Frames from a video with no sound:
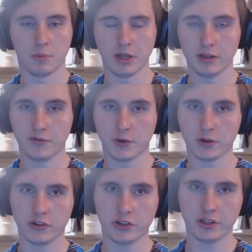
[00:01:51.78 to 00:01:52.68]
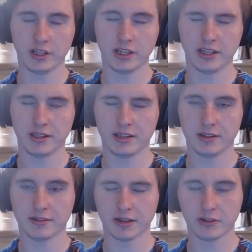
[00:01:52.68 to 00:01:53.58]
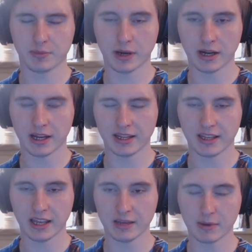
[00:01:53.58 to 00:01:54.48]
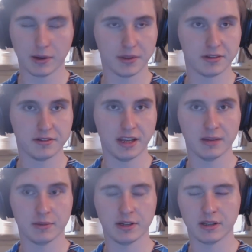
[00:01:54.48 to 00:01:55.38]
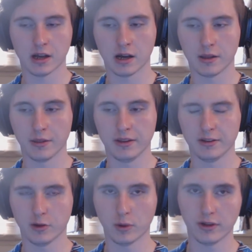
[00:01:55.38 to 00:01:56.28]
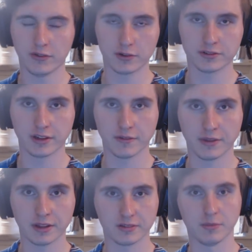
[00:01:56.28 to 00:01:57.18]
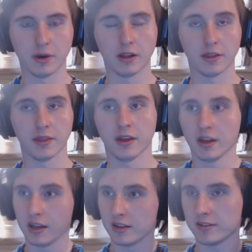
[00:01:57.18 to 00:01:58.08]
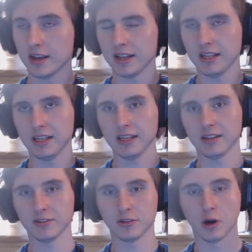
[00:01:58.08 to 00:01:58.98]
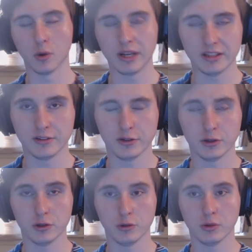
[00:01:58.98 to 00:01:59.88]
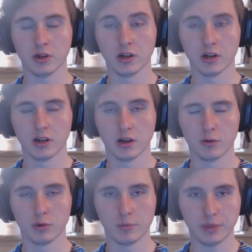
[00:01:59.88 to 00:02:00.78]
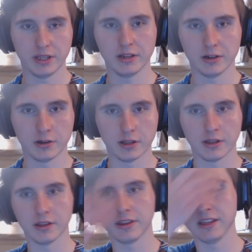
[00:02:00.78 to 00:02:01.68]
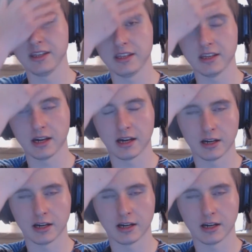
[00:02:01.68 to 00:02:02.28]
But unfortunately, this Ajit Pai came out with a statement on the 21st of this month saying he is going to repeal the